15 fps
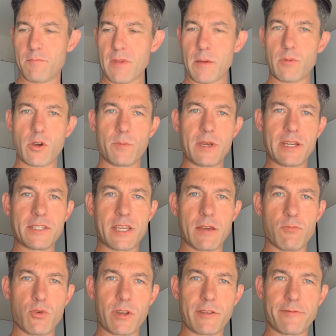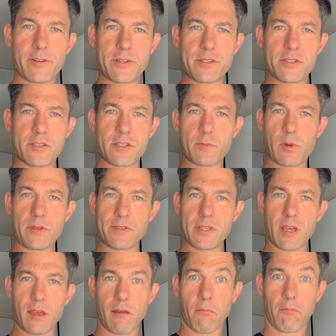Maybe I'll be able to get Morning Fresh as a
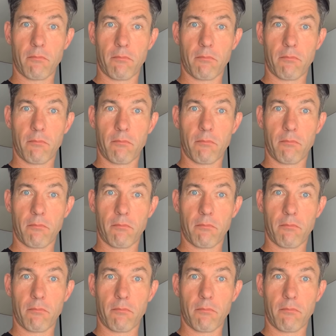sponsor.